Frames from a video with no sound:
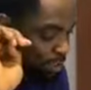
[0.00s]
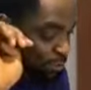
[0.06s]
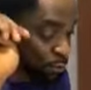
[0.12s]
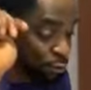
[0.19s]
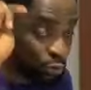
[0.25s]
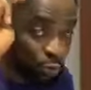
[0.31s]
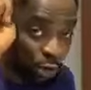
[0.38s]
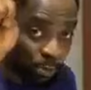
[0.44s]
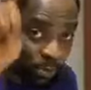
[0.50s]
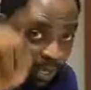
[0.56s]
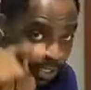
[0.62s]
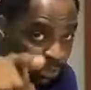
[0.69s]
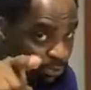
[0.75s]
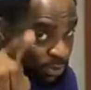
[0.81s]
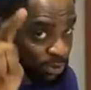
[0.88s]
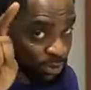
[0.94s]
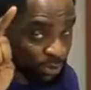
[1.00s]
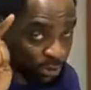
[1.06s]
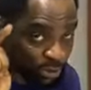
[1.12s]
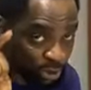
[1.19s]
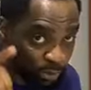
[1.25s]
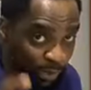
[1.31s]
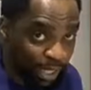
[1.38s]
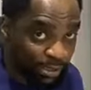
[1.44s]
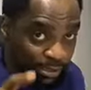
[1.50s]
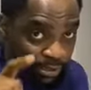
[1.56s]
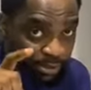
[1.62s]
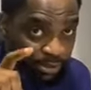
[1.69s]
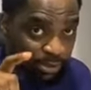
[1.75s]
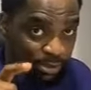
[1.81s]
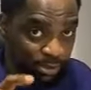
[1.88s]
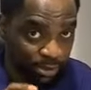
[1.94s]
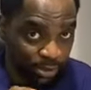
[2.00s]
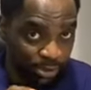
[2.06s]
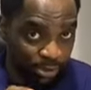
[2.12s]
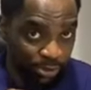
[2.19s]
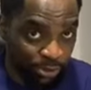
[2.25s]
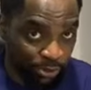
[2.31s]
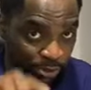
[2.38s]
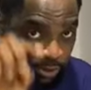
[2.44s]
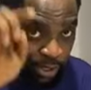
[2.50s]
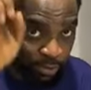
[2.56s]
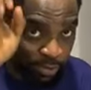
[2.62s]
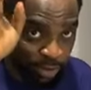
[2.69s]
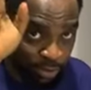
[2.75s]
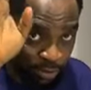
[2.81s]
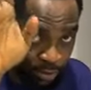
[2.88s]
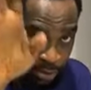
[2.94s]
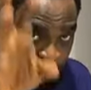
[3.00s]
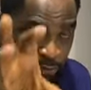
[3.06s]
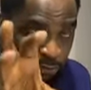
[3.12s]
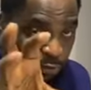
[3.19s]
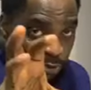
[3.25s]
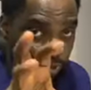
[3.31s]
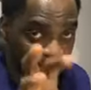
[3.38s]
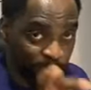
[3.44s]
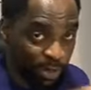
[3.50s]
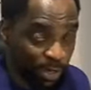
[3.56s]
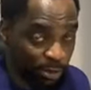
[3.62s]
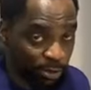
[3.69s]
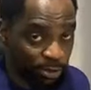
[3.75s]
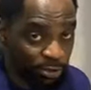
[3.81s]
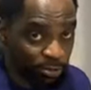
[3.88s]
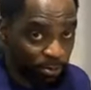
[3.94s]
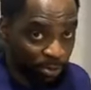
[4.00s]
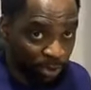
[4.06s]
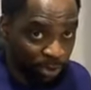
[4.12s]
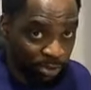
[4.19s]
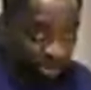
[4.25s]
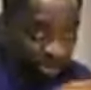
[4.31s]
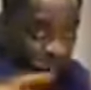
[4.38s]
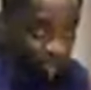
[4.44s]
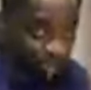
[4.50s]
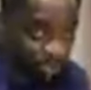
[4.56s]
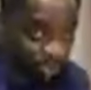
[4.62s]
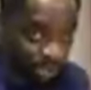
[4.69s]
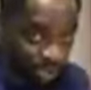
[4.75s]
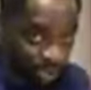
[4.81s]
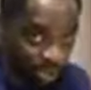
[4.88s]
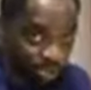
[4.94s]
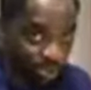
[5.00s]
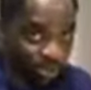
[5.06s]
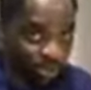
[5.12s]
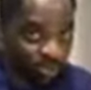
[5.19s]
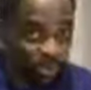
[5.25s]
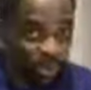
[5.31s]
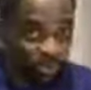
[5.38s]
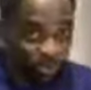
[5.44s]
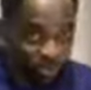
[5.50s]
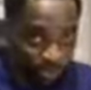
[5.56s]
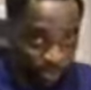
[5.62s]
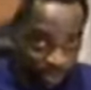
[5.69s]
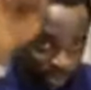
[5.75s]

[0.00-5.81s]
Even your bet was not automatic. Those of you who did biology, multiple millions of sperm.